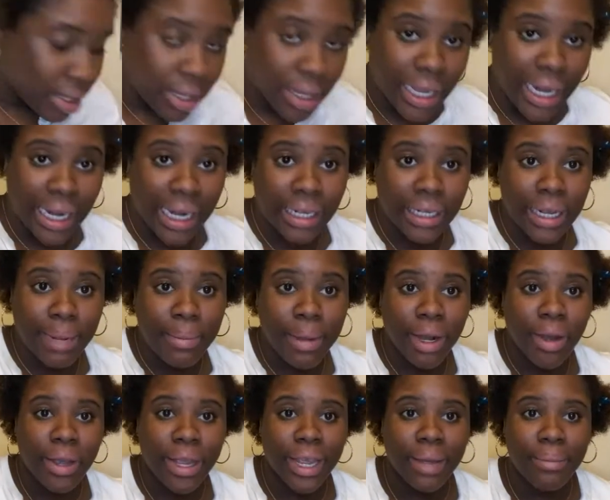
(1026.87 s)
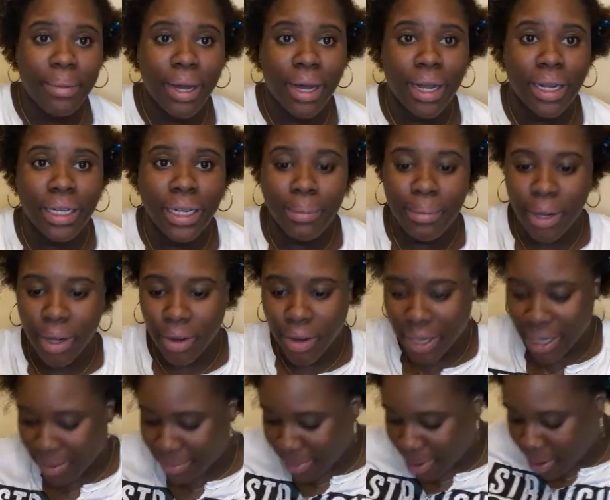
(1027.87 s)
let me go get my let me go
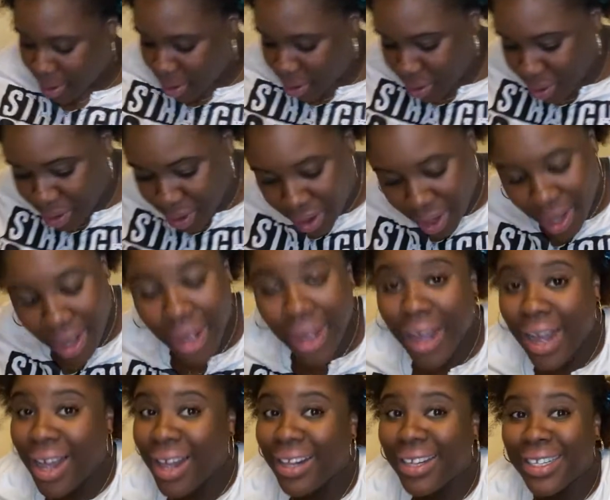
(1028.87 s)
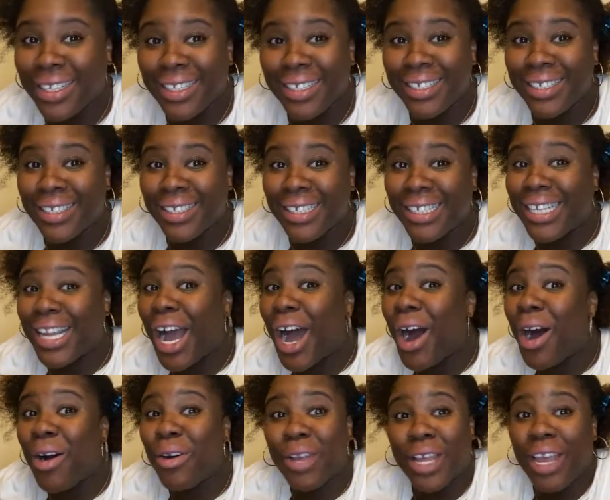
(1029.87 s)
get my oil.
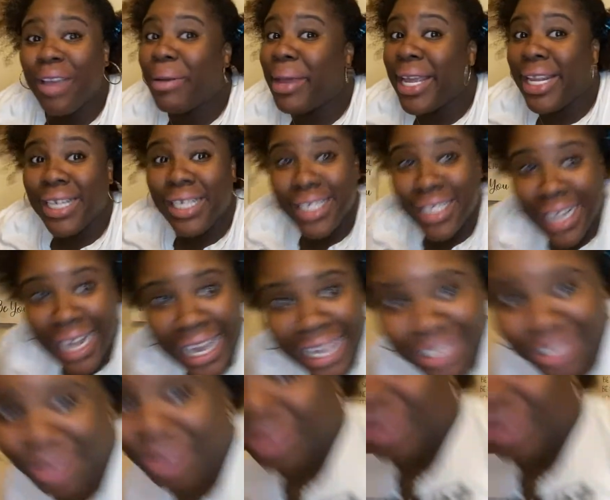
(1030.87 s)
Y'all keep eating the snacks. Hold